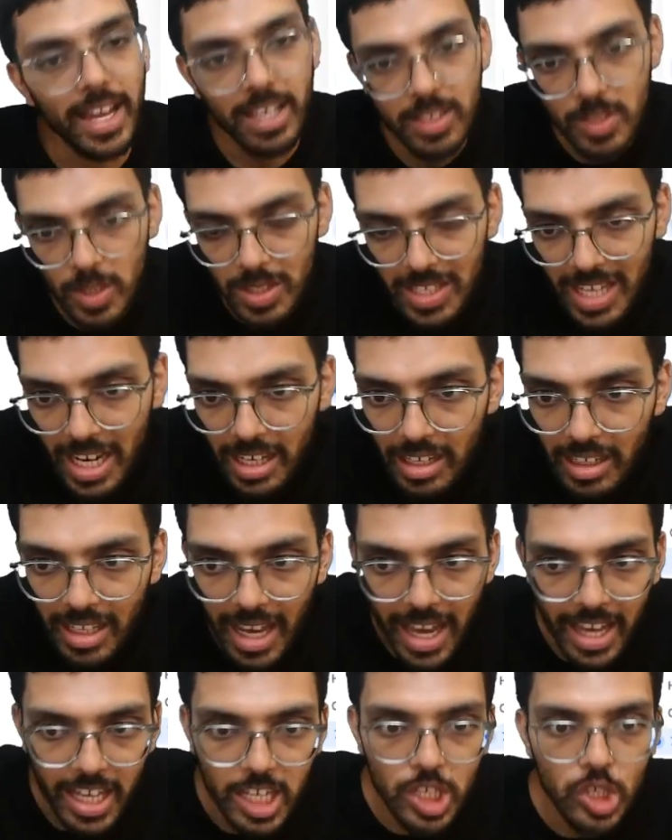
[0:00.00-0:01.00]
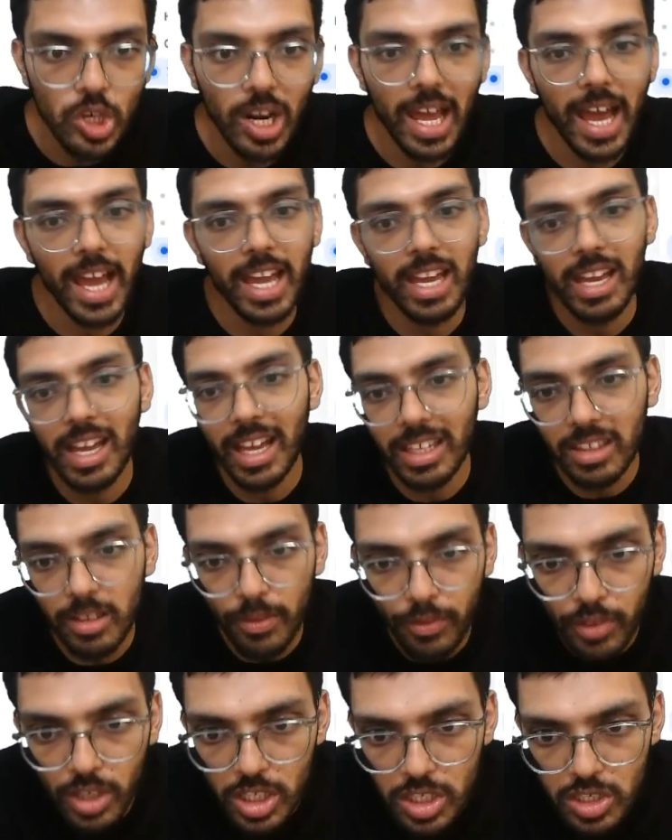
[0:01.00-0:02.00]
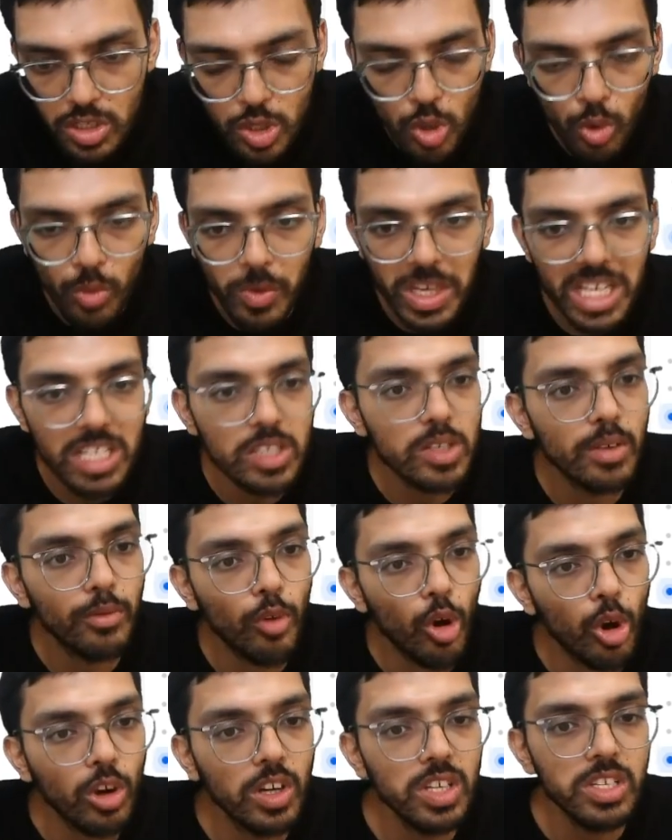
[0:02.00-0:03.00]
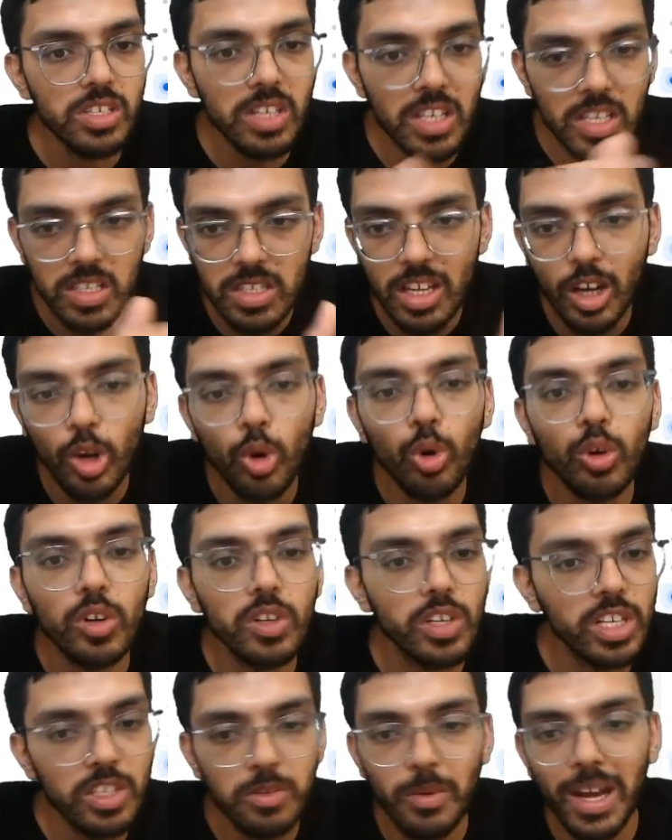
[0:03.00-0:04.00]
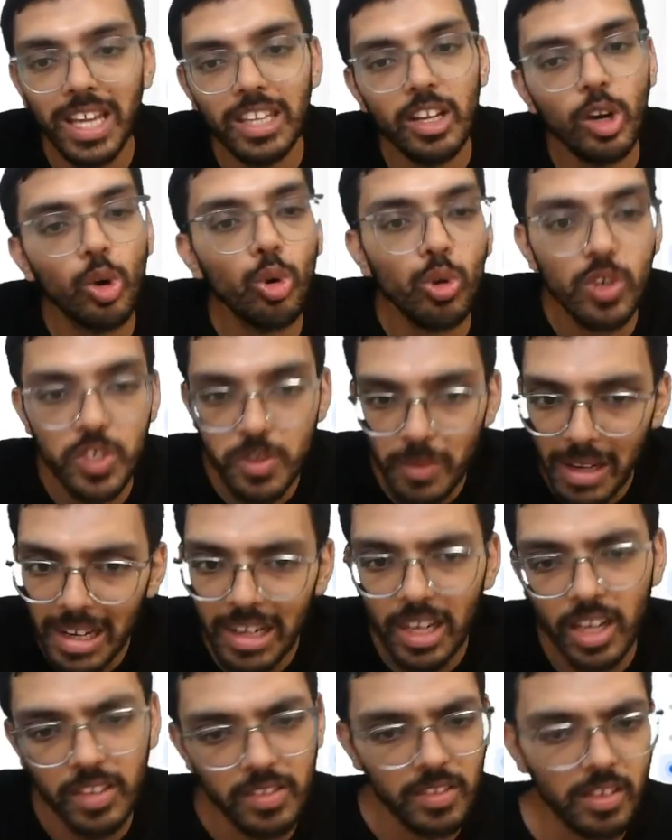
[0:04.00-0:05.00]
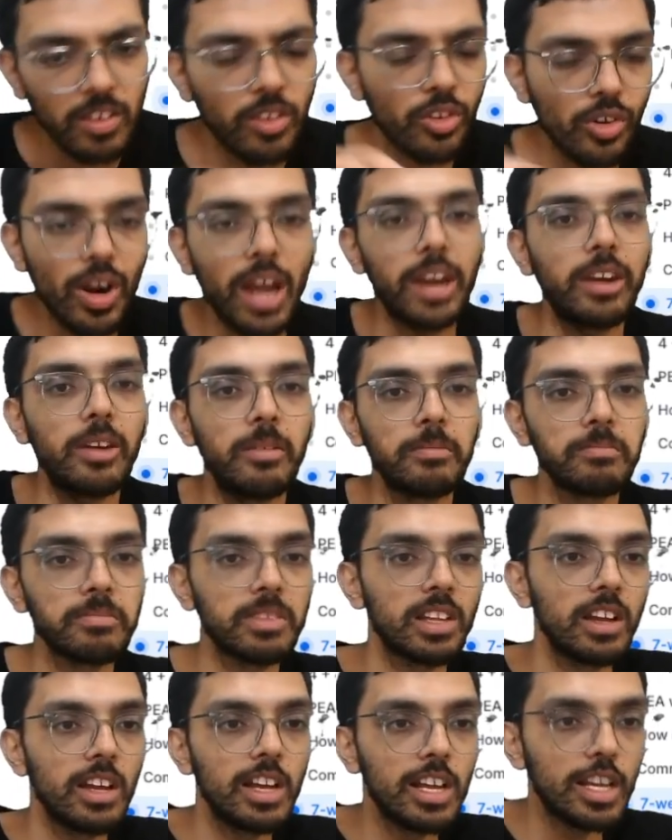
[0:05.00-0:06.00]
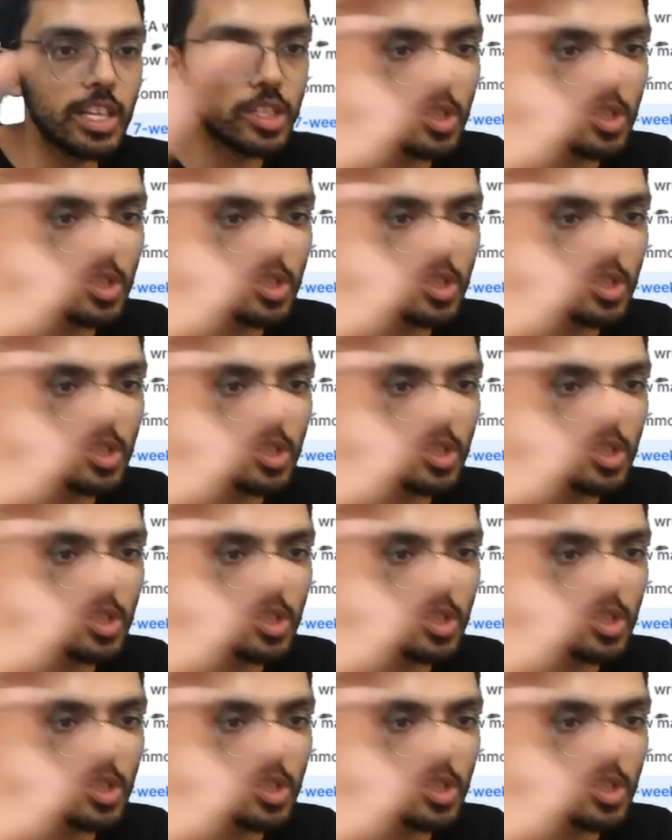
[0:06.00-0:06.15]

So the entire July and the first 2 weeks of August is where the course will run. So